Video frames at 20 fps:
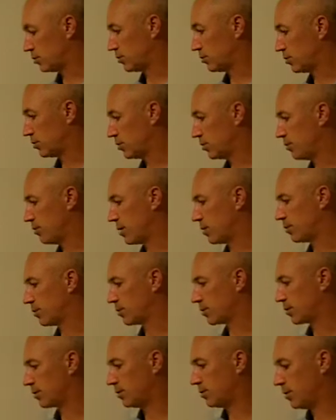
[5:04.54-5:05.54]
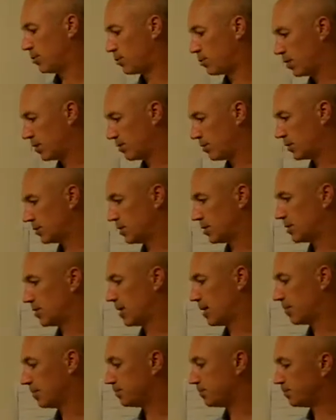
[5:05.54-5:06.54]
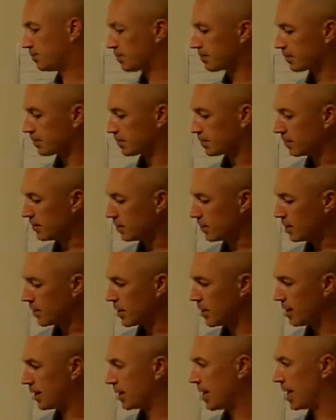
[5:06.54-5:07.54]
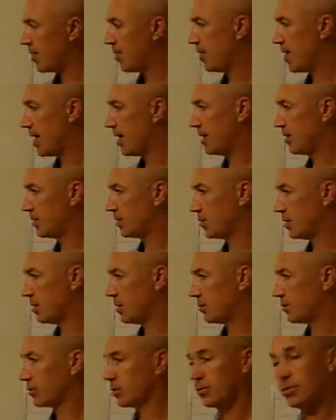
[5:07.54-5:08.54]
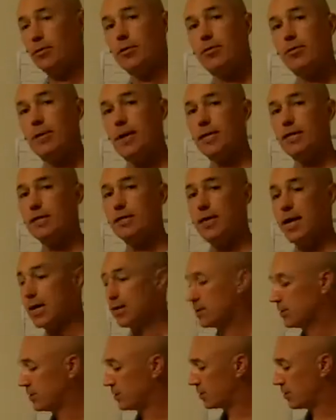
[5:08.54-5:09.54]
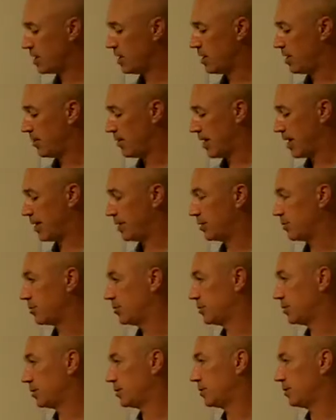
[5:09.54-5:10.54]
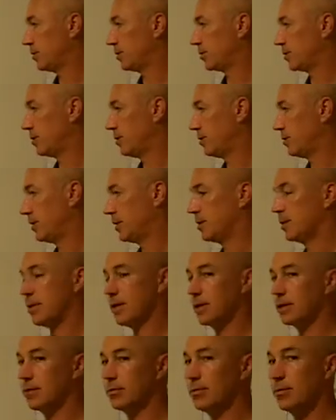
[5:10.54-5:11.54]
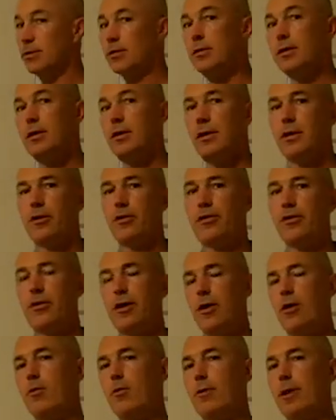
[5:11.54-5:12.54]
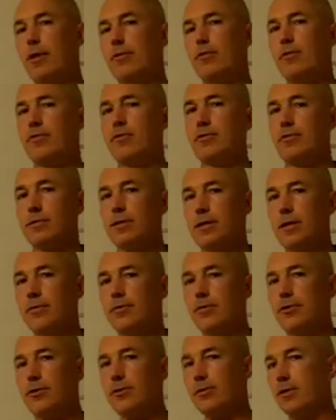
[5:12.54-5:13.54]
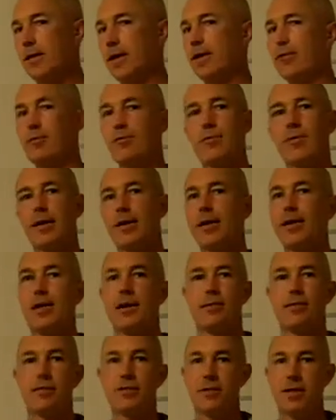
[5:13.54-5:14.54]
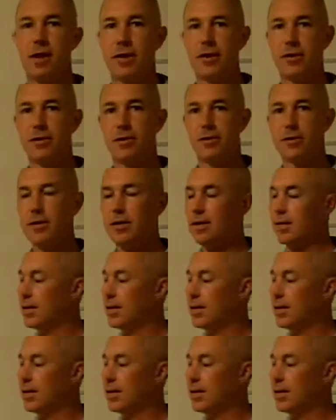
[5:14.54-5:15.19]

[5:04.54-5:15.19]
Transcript: which are the big ones, are going to be pretty much the same. And again, that is also going back to taxes, that interest is going to be deductible. So I hope I've given you, without throwing any numbers out here,